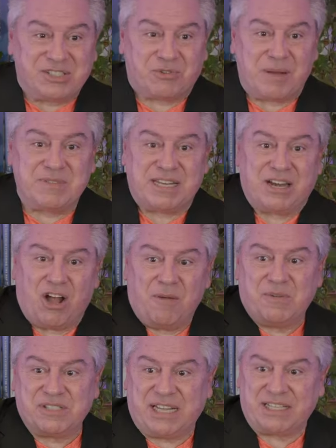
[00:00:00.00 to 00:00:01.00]
screams and it
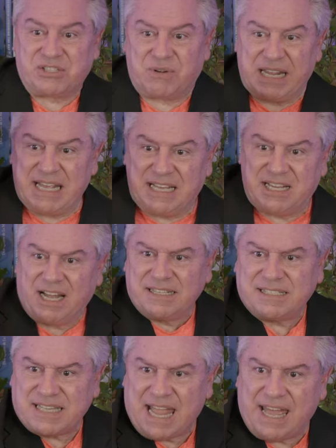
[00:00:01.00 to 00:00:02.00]
almost gets her, and he
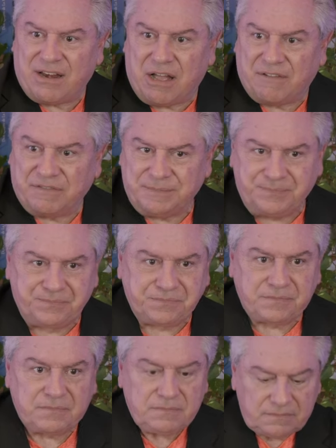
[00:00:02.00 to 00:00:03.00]
cuts the head off.
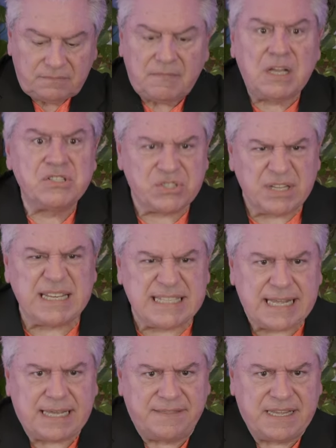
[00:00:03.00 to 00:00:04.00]
So they
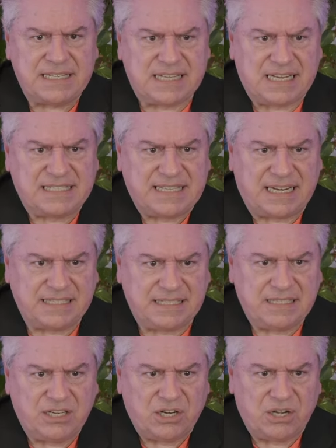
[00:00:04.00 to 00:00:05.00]
take it and they dissect it, you